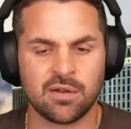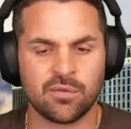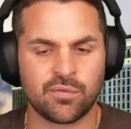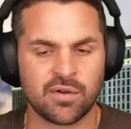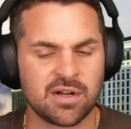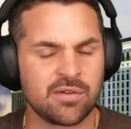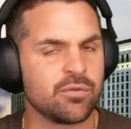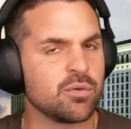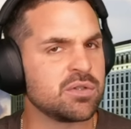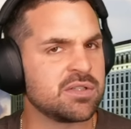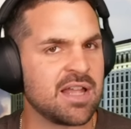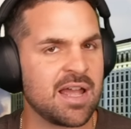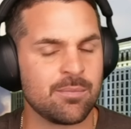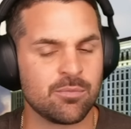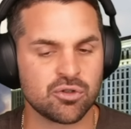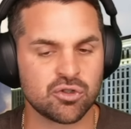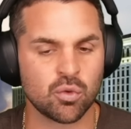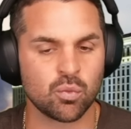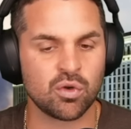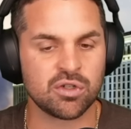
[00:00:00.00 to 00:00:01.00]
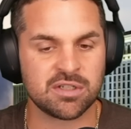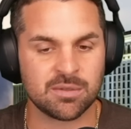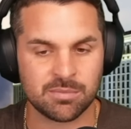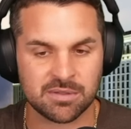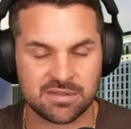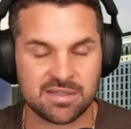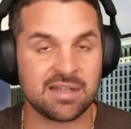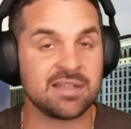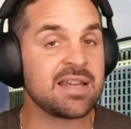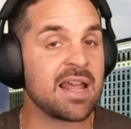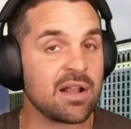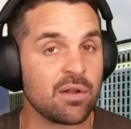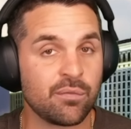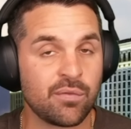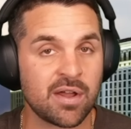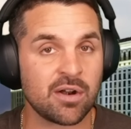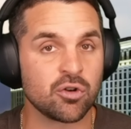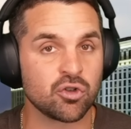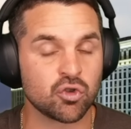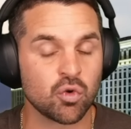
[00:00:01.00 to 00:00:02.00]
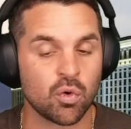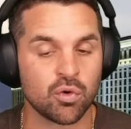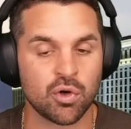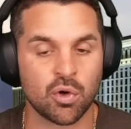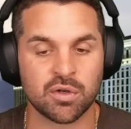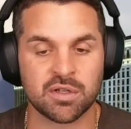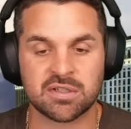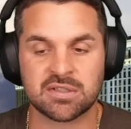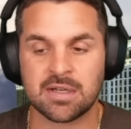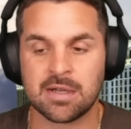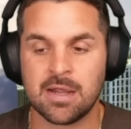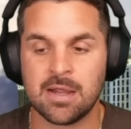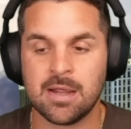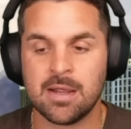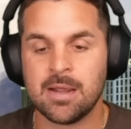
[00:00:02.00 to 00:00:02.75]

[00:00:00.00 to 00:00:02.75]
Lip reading: I forget if it was the Emmers or Woodson, but did take a fight on short notice.